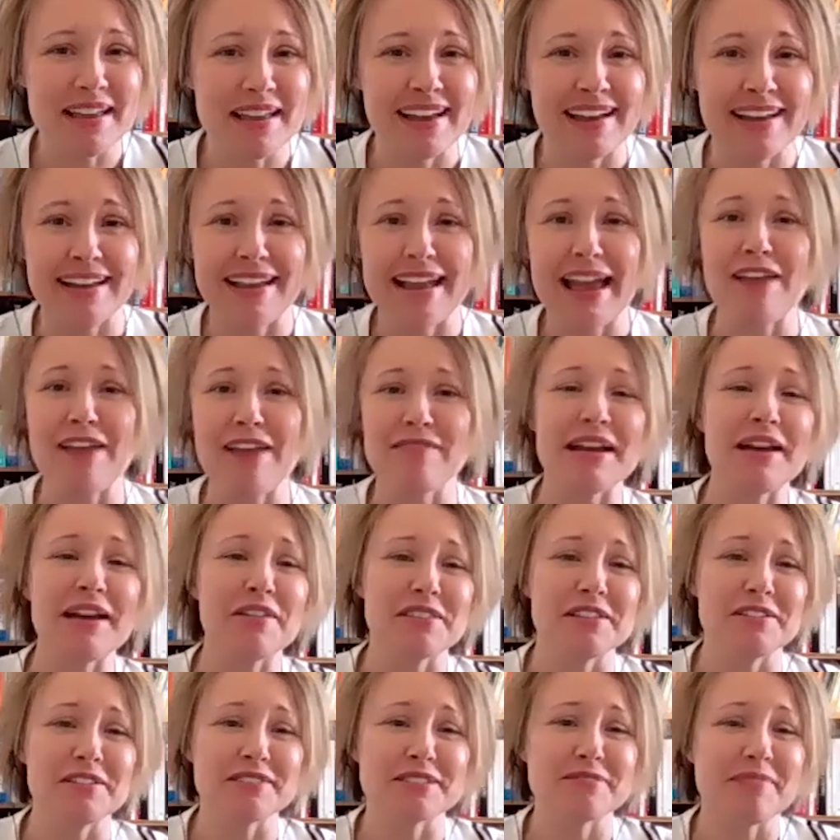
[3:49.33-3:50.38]
have a
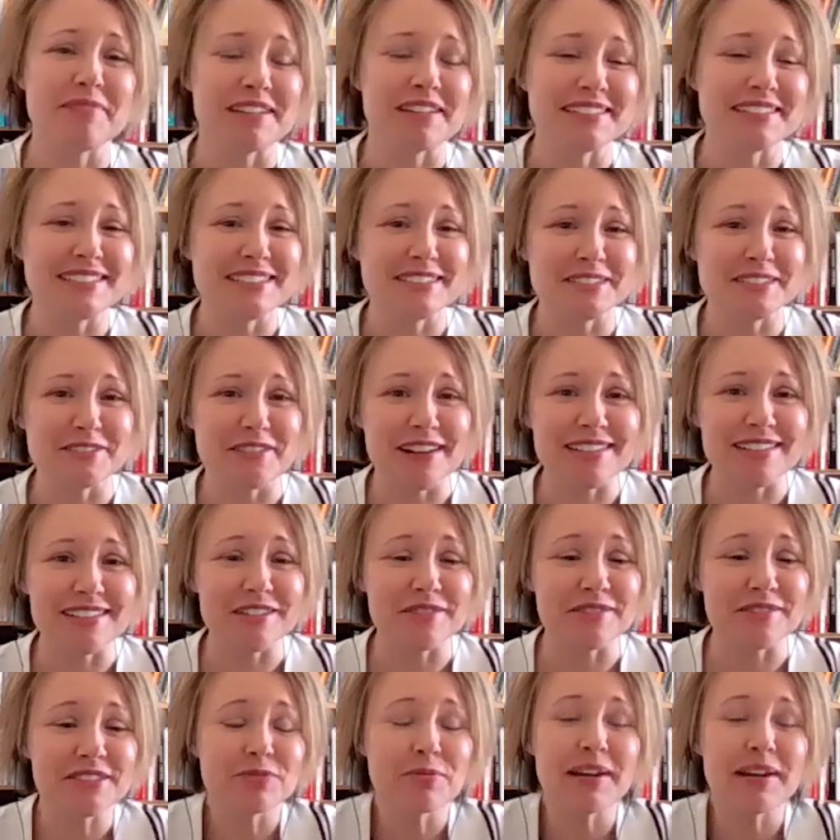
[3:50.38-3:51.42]
healthy response to stress.
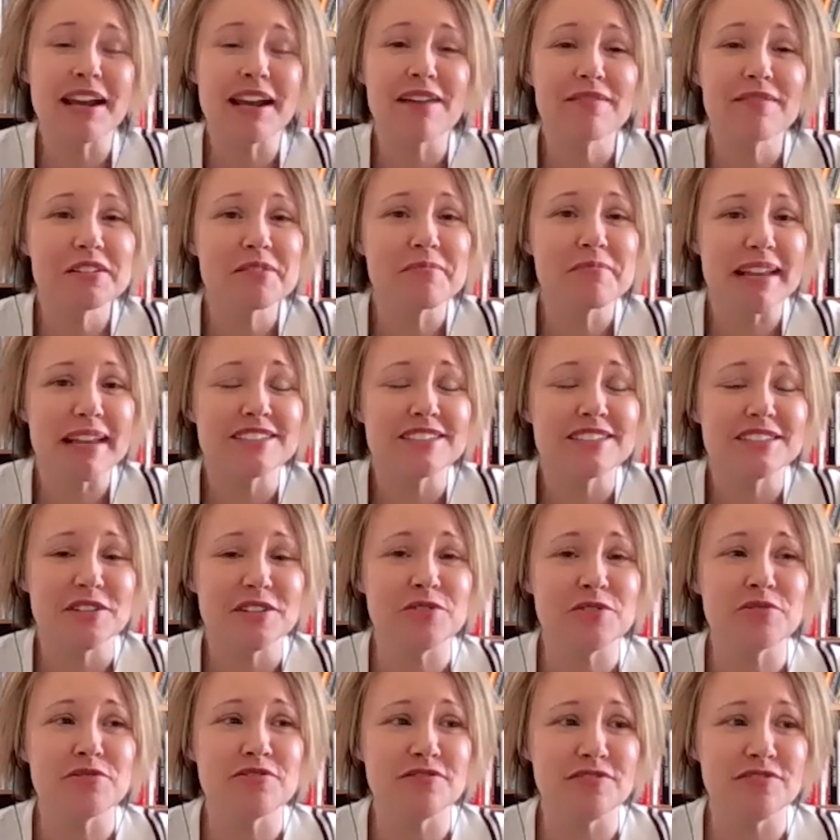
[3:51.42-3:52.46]
So it's whatever makes
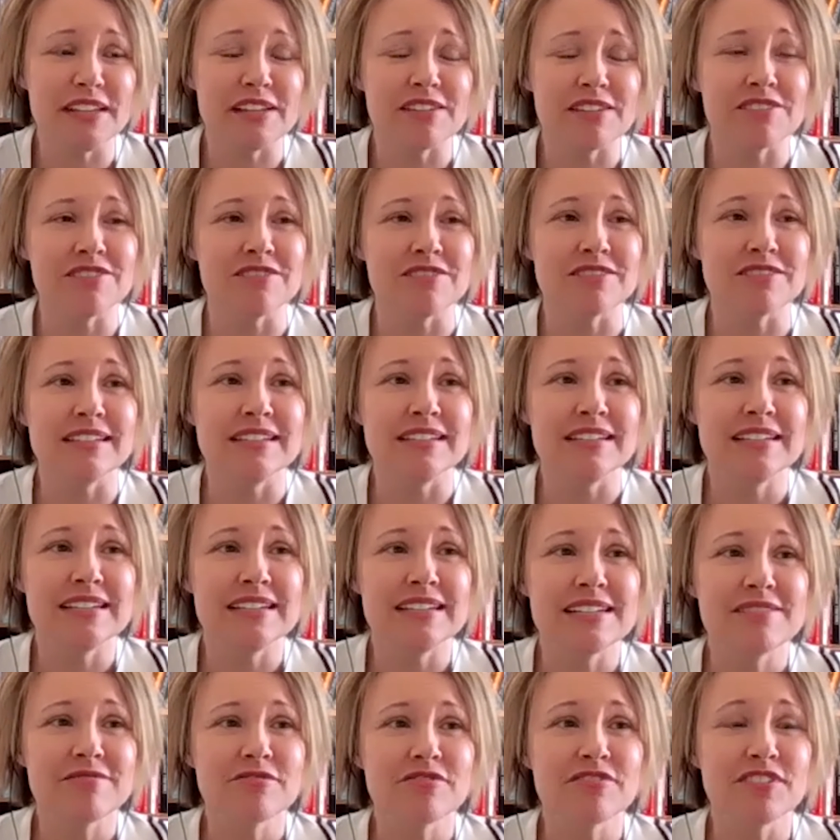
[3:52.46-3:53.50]
you feel
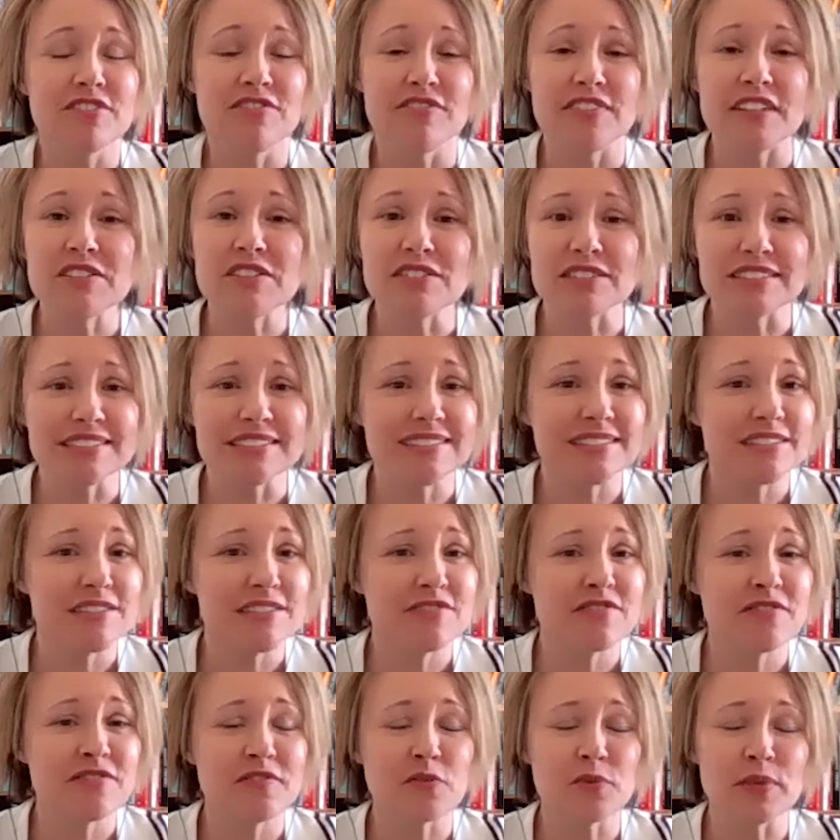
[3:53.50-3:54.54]
fulfilled,
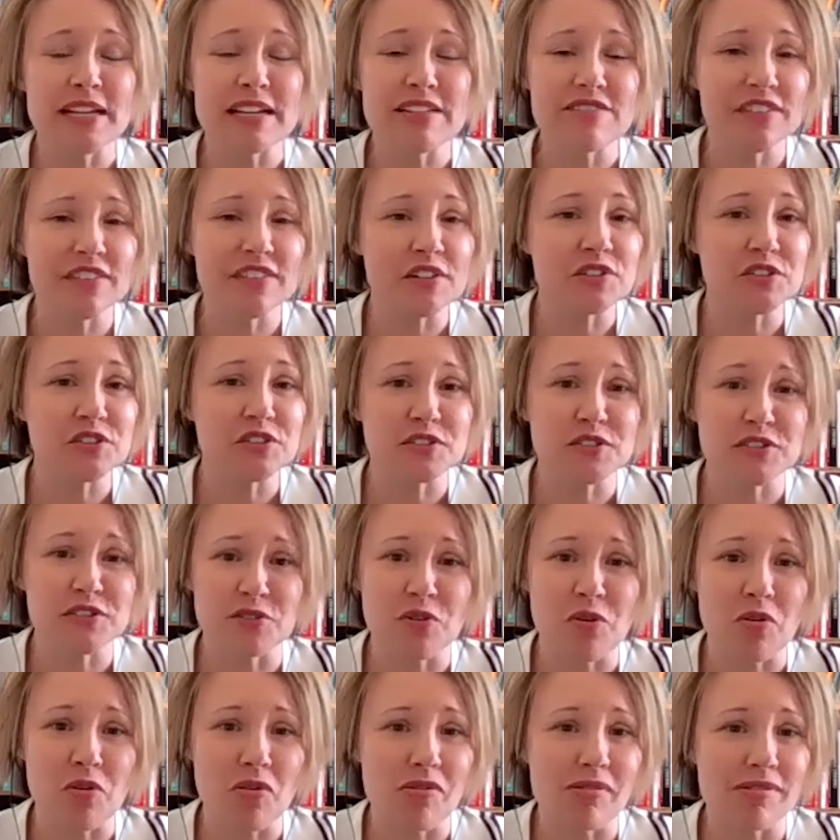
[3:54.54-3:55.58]
refills your
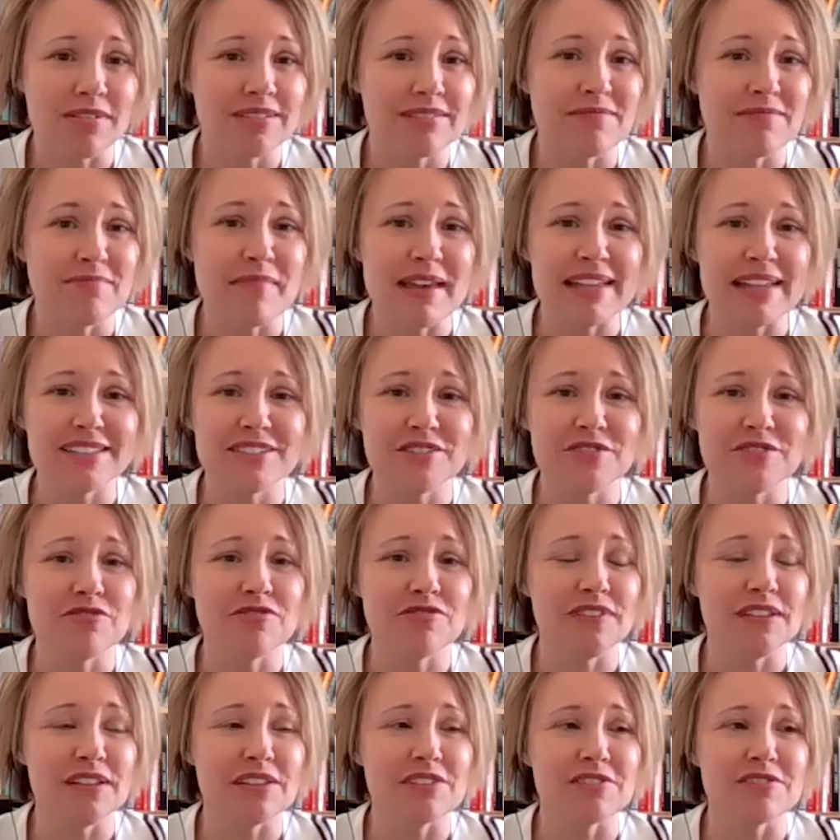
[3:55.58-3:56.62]
soul, makes you
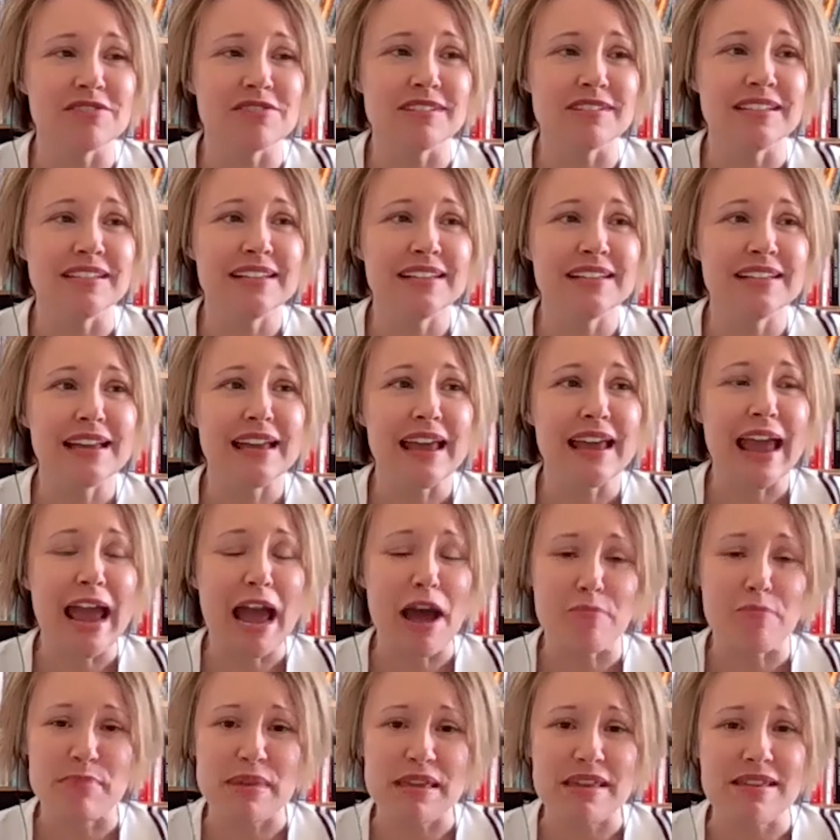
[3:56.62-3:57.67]
feel
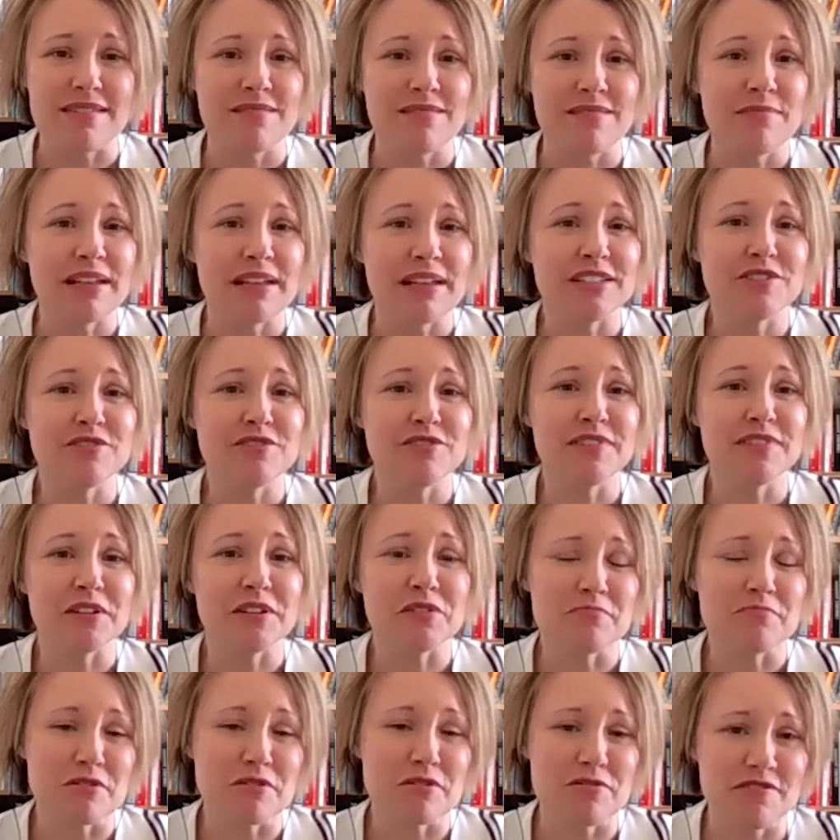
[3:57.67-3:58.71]
happy, makes you
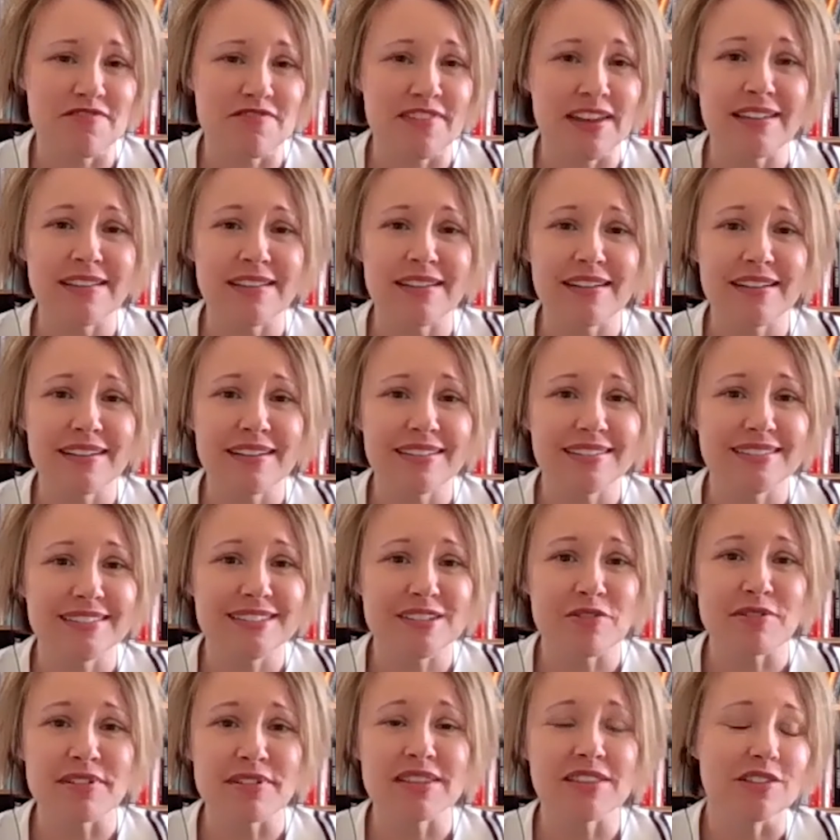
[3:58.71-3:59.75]
feel motivated.
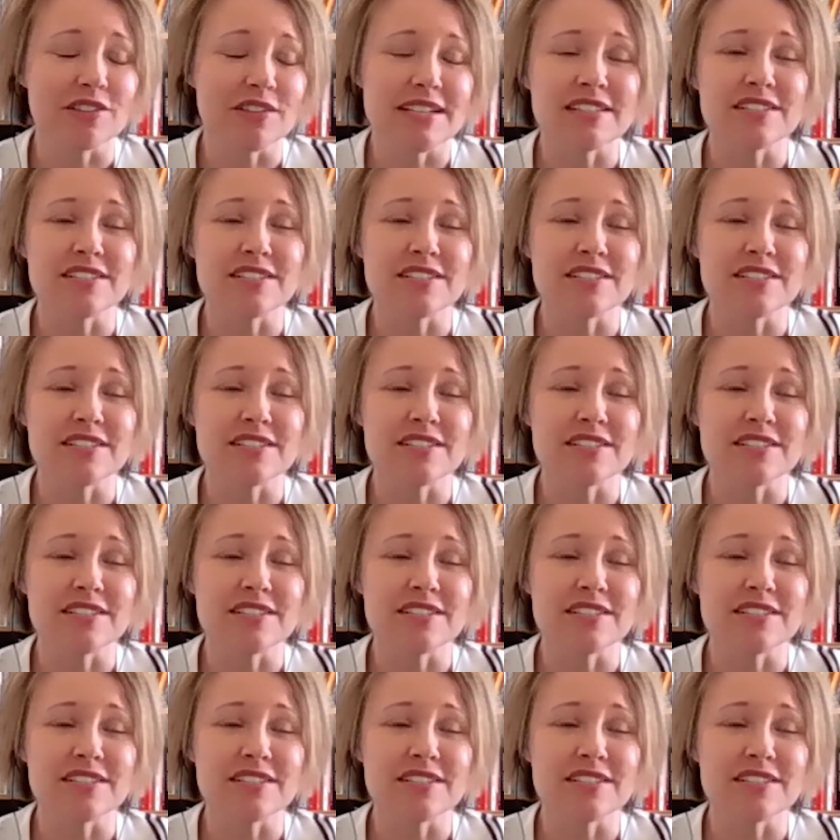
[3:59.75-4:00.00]
So there